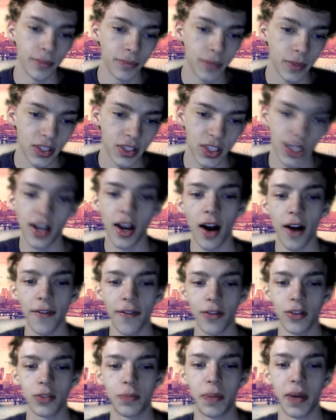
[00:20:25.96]
Shake off
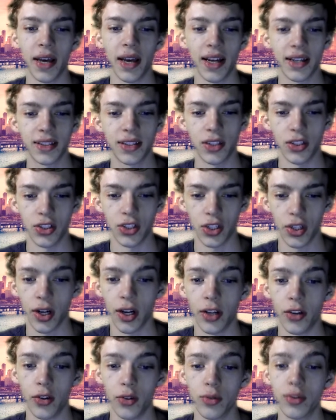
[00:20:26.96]
those picks because you're
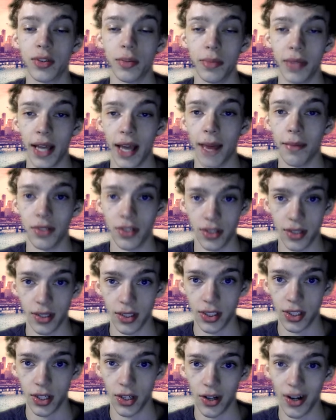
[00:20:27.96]
gonna do some damage
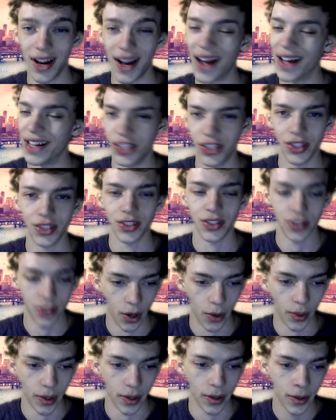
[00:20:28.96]
this year. I just
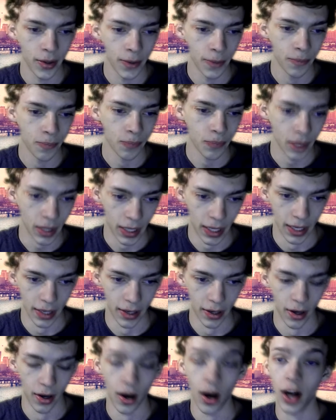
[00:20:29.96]
know it. And
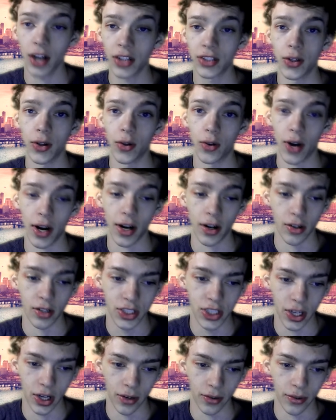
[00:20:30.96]
also Gregory
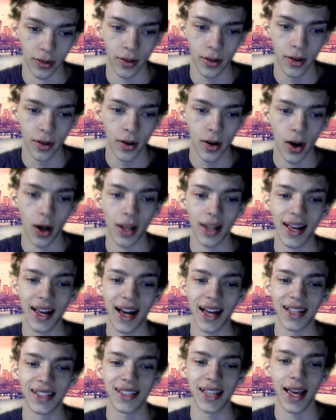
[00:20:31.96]
Shelton. All I
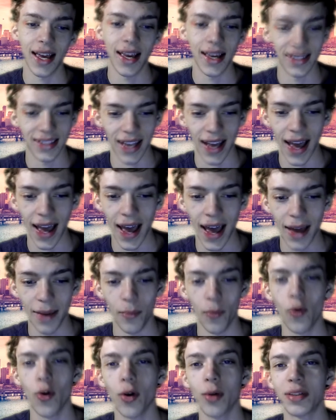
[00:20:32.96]
gotta say is I had
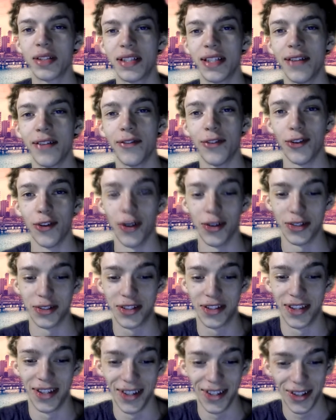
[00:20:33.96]
more receiving yards
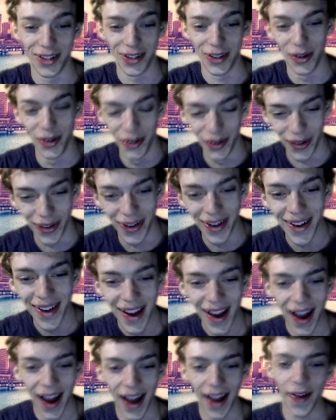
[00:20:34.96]
than you.
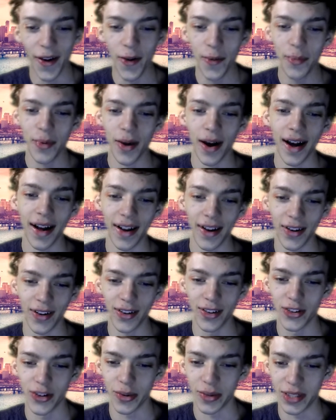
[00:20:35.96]
I hope I
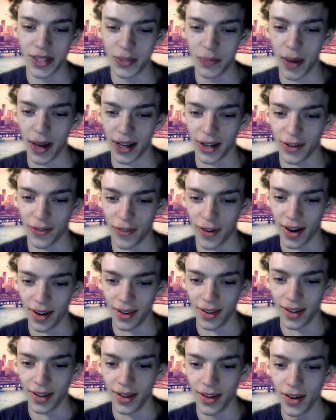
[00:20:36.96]
earned your respect
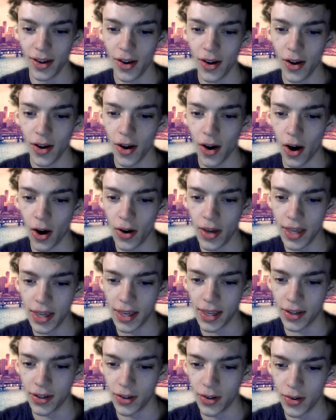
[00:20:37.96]
finally. All he
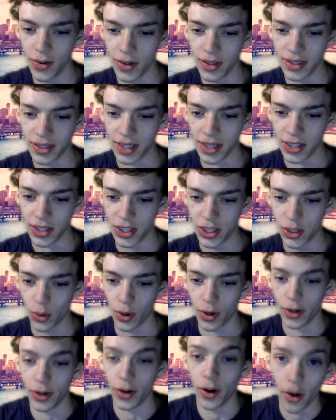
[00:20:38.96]
can do is get
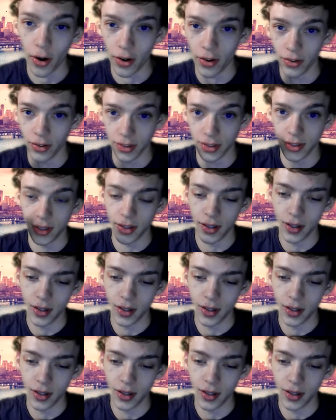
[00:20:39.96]
short yards,